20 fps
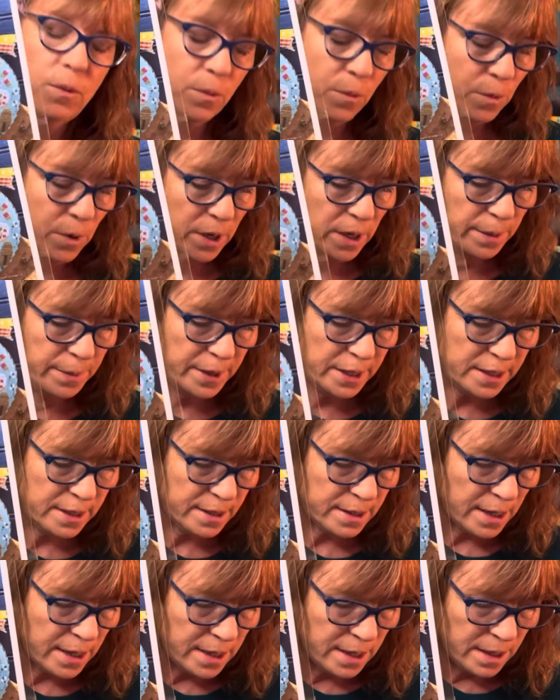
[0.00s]
what I'm
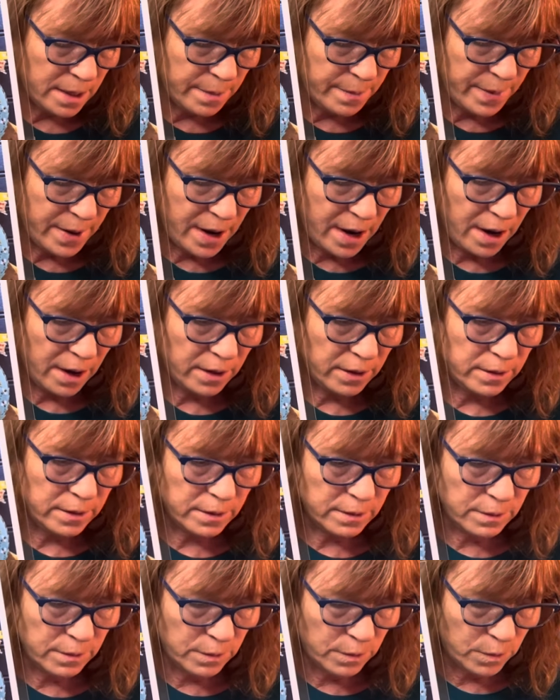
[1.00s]
excited about,
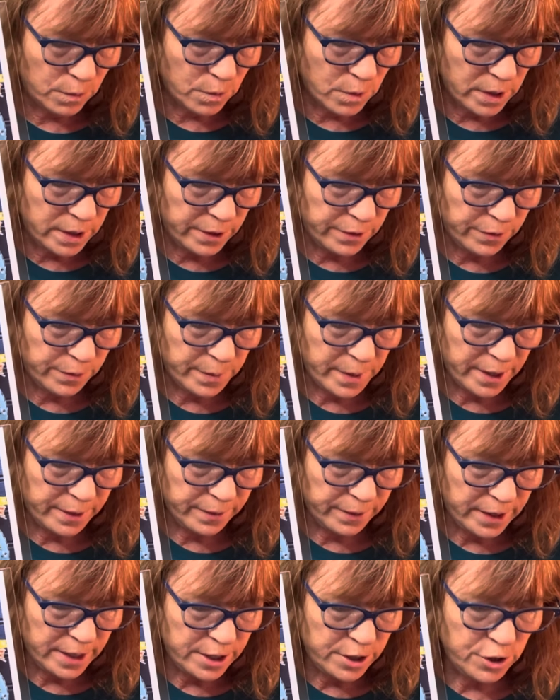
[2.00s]
one of my
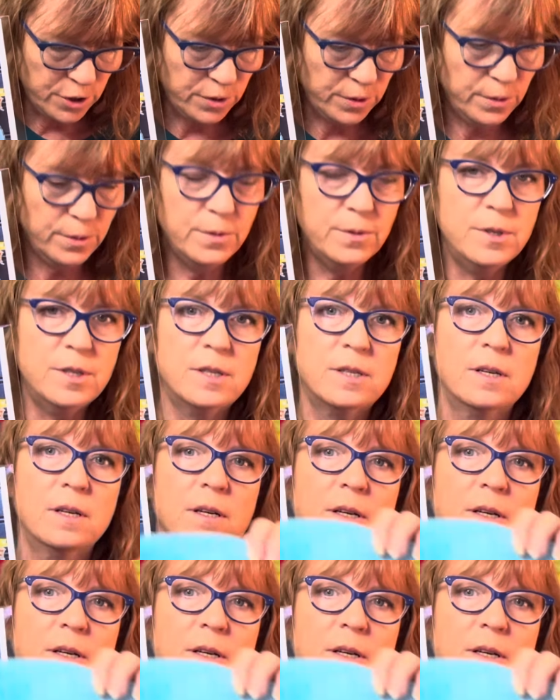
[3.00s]
redos